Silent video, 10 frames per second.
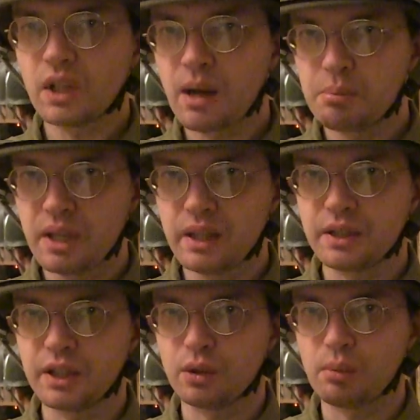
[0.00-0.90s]

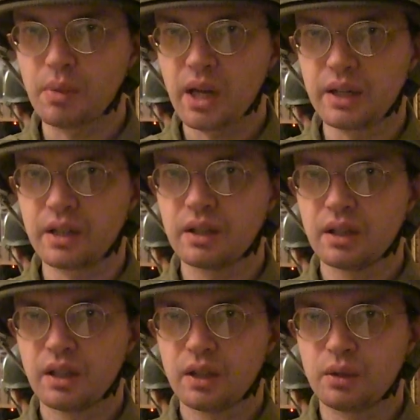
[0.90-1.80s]
ability to
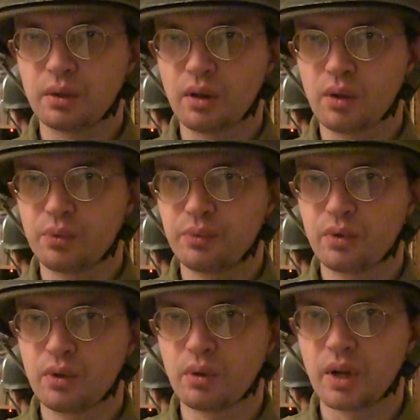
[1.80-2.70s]
go
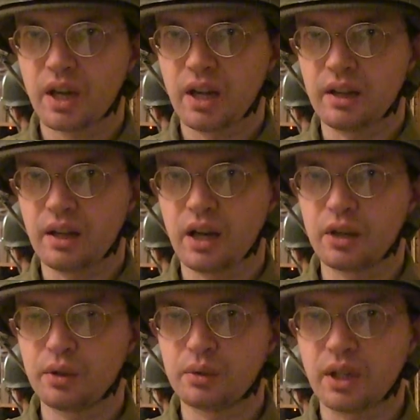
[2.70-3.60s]
through an
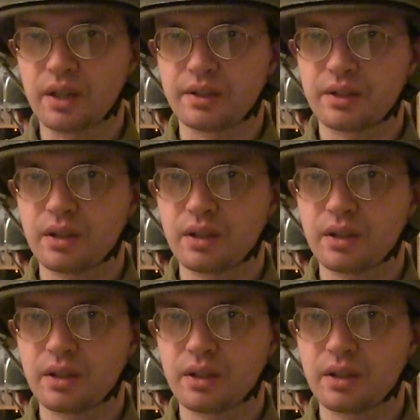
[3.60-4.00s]
IQ test.